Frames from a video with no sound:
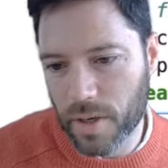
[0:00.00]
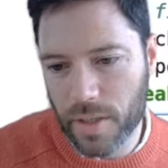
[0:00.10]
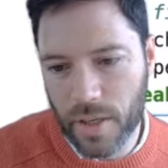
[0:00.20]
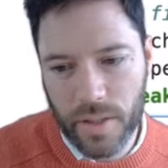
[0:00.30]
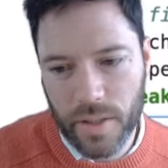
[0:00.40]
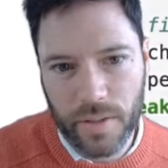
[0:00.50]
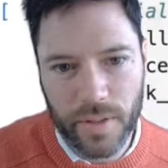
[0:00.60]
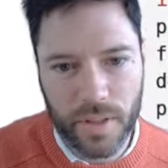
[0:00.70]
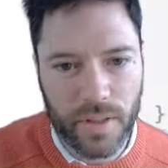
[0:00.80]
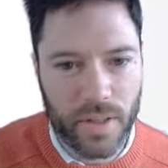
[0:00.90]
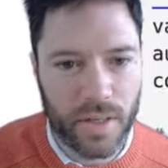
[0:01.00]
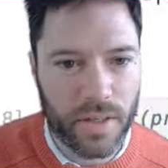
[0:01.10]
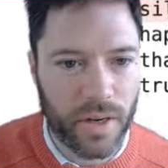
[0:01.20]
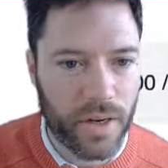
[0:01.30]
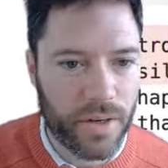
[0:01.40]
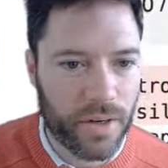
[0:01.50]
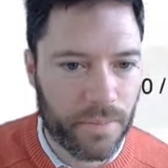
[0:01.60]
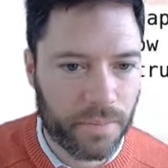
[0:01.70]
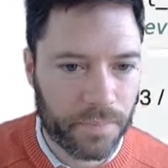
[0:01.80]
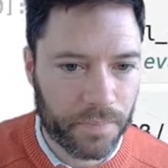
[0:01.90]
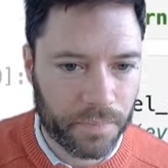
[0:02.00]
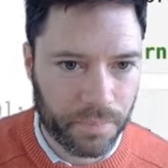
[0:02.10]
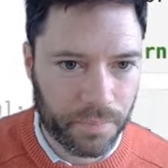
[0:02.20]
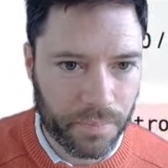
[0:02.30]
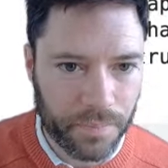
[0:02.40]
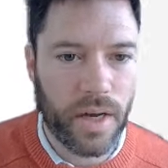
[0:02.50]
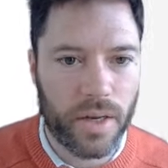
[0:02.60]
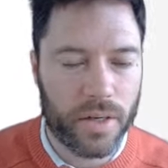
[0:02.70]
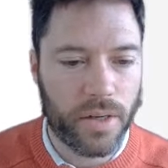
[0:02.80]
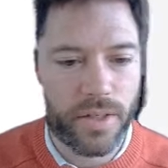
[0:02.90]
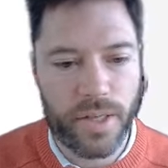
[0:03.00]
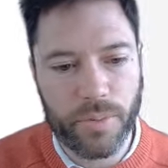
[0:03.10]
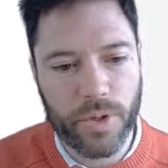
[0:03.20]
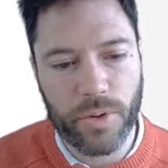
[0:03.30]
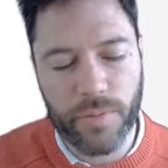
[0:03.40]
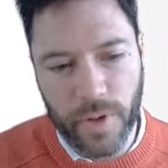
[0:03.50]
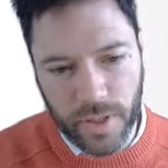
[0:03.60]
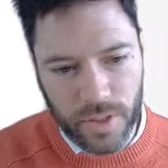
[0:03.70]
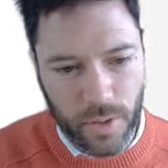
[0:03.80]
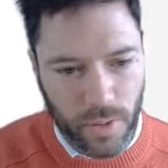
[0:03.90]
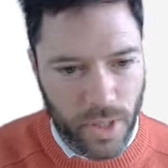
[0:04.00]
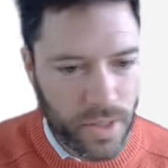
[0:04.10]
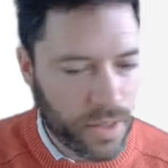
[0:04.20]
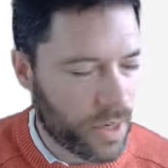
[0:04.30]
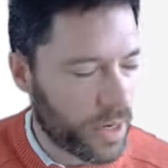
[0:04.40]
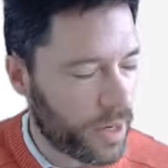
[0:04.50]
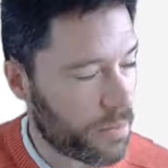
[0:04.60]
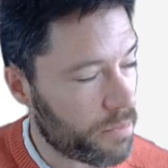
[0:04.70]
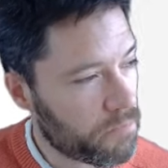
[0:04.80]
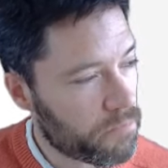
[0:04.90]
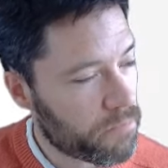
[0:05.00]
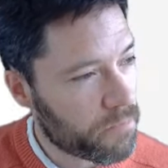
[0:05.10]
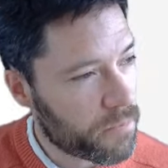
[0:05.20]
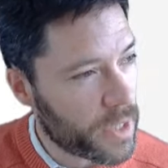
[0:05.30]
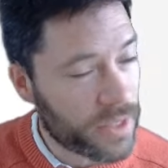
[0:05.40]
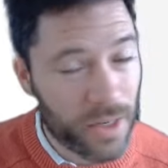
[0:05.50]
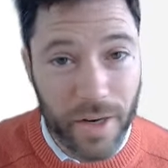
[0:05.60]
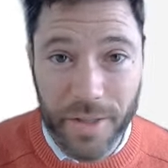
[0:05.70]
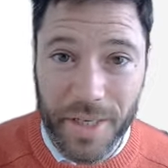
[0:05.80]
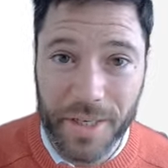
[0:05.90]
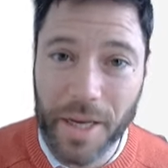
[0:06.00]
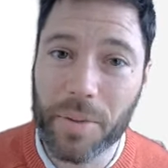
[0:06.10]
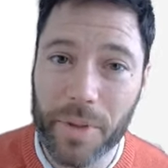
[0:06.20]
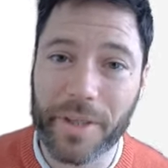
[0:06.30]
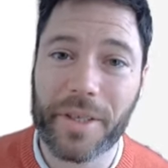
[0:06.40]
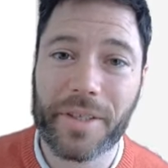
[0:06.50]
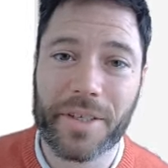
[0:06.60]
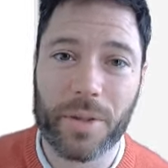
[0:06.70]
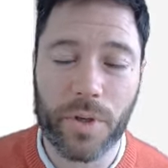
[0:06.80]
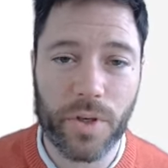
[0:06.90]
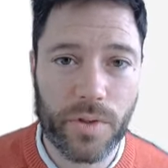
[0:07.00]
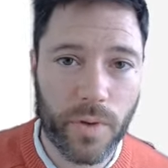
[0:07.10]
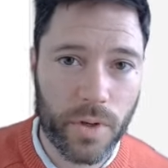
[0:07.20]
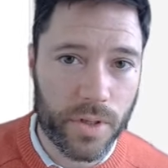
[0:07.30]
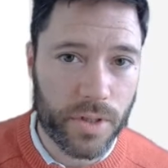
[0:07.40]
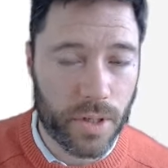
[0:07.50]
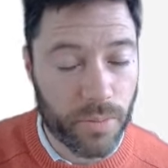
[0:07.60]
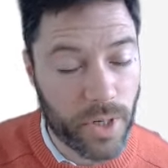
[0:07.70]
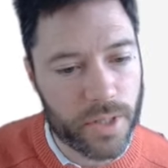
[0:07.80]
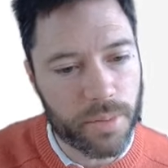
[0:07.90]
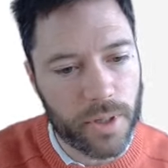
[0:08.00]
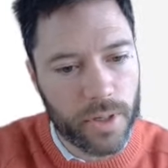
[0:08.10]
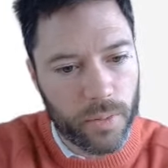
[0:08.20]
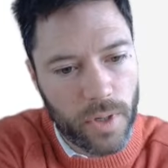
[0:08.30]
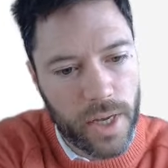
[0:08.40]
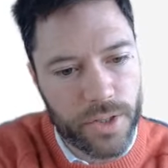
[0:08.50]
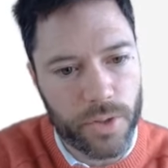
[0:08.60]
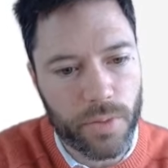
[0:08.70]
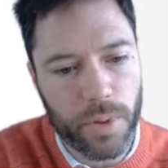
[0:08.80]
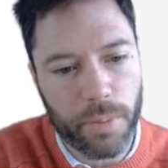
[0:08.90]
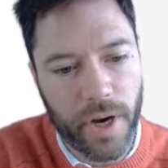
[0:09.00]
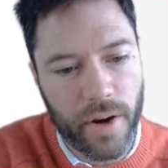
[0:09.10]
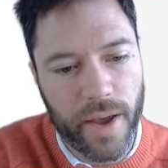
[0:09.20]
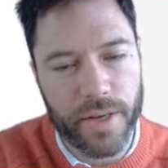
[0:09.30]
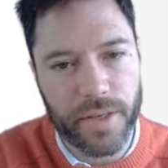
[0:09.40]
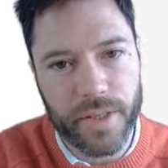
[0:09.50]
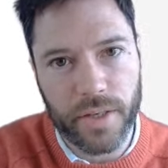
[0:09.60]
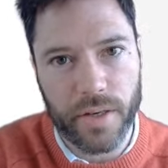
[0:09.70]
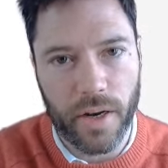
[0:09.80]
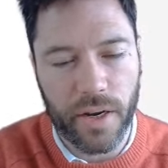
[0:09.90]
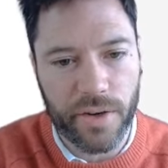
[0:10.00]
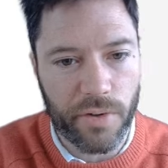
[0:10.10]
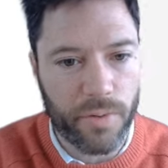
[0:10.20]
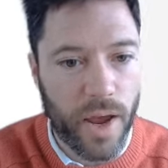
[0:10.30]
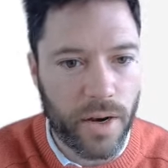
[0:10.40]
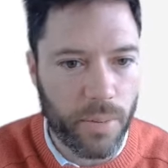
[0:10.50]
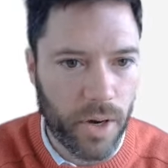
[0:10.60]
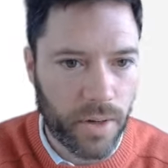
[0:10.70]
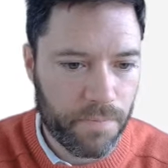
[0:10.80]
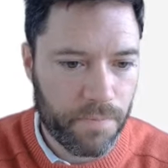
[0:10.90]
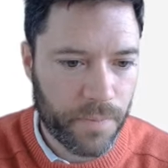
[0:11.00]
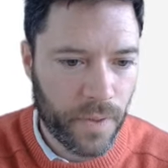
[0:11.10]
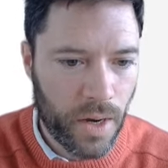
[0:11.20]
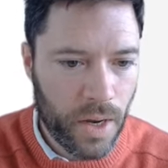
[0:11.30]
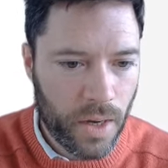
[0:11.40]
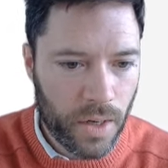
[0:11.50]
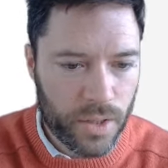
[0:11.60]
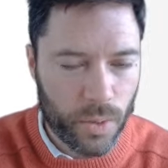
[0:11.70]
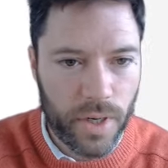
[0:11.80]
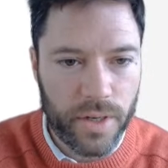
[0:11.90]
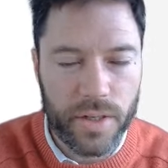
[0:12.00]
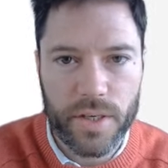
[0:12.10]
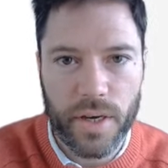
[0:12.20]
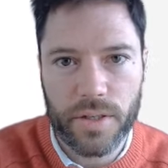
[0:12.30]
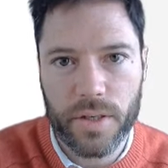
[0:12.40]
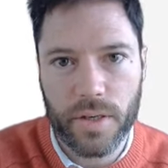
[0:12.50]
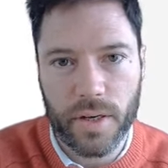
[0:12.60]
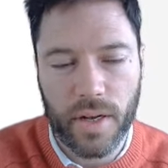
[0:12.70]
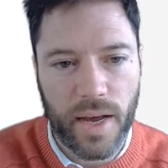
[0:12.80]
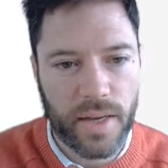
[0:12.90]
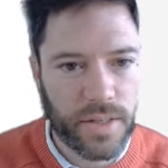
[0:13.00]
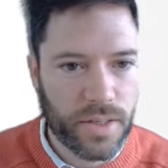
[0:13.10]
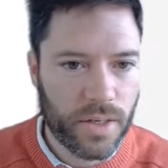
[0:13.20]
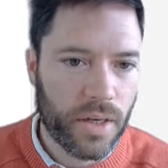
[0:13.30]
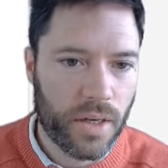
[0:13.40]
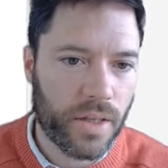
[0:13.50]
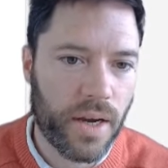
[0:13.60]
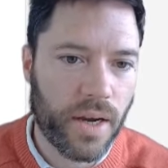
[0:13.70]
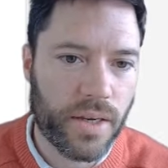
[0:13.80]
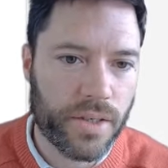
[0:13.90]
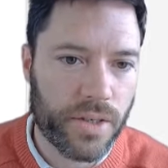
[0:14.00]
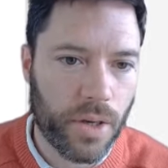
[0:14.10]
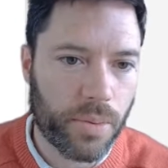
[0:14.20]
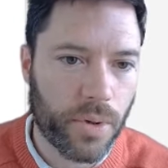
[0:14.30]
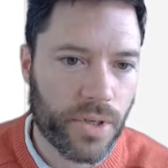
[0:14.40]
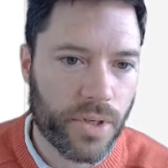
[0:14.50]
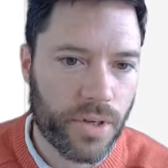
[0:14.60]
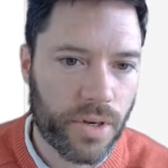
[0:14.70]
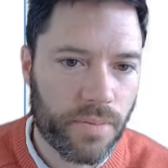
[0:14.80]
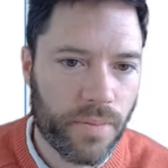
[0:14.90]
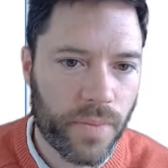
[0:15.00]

the data in the data collator. And I'll step through it fairly slowly. It's a lot of detail, but I think this will be useful because in principle, it will let you prepare any data collator for any model. So we'll initiate a class that has a processor,